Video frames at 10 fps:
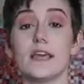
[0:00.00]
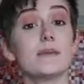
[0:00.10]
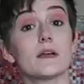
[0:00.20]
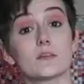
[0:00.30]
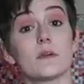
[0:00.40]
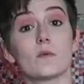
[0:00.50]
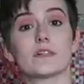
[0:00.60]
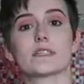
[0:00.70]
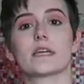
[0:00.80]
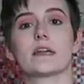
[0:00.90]
emailed me
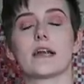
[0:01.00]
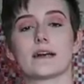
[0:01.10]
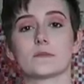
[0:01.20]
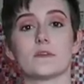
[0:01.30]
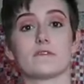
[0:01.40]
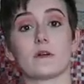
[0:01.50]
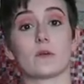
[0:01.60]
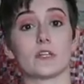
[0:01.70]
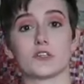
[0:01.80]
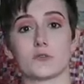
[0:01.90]
once again and asked me if I
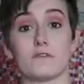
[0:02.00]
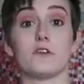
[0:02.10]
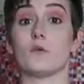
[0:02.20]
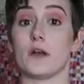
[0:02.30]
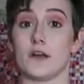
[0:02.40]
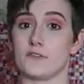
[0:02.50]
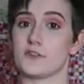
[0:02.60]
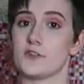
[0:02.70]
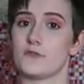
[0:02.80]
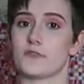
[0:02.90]
wanted to review another
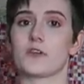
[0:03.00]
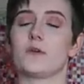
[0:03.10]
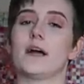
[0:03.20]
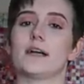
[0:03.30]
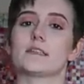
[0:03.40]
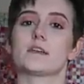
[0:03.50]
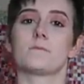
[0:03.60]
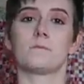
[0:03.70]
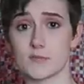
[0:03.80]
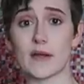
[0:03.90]
suit for you guys.
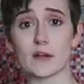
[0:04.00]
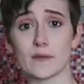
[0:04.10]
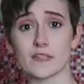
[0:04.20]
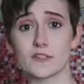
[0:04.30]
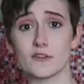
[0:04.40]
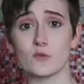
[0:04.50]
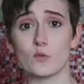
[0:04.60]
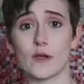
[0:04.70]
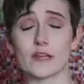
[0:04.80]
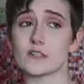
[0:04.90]
The Spider-Man suit
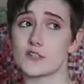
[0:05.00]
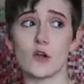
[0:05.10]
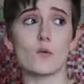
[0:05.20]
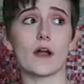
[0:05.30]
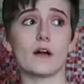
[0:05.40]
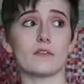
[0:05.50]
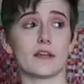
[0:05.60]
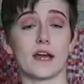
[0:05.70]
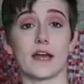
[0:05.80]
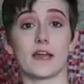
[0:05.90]
went so well
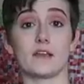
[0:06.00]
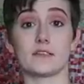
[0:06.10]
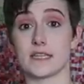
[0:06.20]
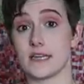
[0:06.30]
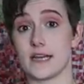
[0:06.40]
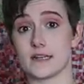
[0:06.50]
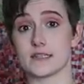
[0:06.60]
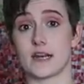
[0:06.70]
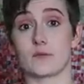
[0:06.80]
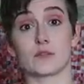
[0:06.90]
that I said
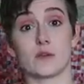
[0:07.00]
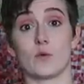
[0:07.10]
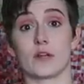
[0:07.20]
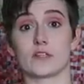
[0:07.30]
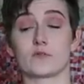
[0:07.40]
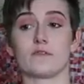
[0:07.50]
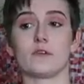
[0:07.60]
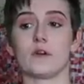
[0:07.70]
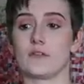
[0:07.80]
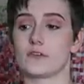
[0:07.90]
yes, and I really wanted to
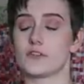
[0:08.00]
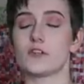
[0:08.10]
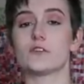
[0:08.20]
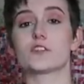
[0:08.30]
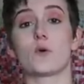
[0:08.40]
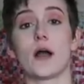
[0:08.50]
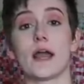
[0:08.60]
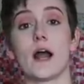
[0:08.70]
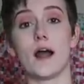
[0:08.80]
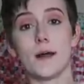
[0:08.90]
review another suit. So
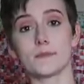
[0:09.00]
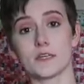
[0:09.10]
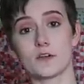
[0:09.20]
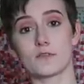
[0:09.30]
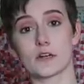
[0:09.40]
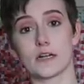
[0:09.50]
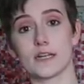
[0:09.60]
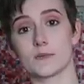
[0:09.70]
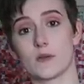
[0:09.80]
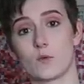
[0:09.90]
I hopped on over to
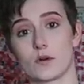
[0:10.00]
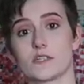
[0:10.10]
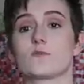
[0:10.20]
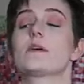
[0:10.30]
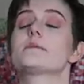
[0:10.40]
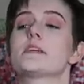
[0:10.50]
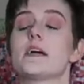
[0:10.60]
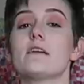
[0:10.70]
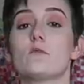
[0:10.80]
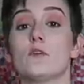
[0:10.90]
Cosplay Wars'
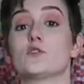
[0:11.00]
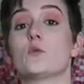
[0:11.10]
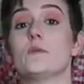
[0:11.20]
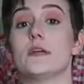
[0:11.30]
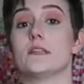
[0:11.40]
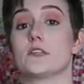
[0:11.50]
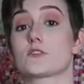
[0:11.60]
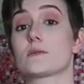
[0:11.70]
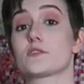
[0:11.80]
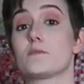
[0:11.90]
website, which will be in the
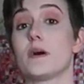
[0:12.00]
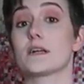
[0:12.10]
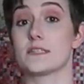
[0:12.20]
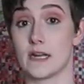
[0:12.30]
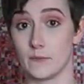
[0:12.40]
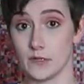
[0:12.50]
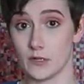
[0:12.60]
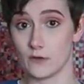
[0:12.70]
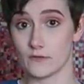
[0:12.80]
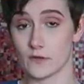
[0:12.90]
description box down
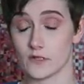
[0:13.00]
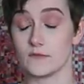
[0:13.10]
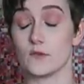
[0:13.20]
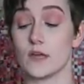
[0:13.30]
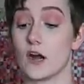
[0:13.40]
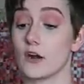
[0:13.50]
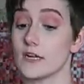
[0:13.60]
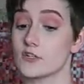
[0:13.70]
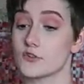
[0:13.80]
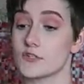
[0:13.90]
below for those of you that are
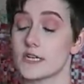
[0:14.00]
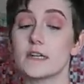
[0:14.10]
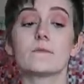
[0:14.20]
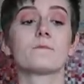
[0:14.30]
interested.